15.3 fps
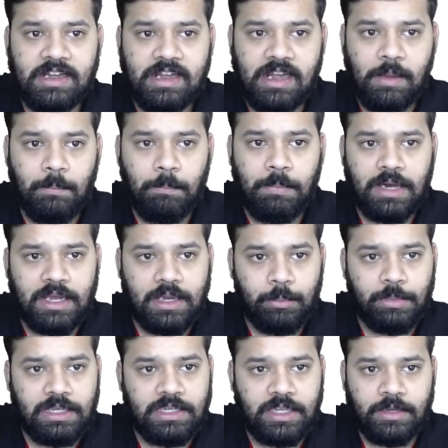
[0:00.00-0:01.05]
Rampa
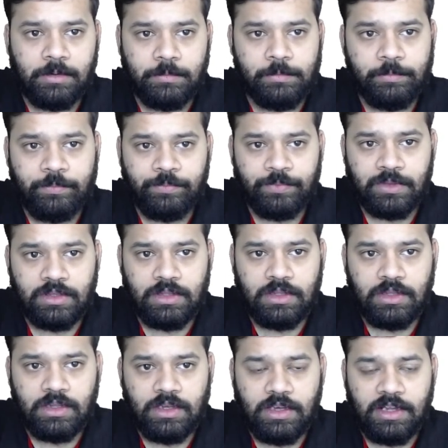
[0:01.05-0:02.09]
Rebellion.
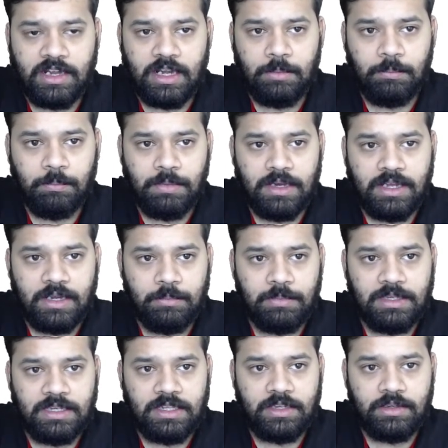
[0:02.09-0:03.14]
Rampa
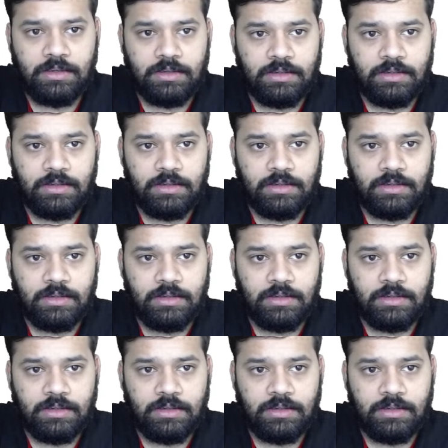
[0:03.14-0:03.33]
Rebellion.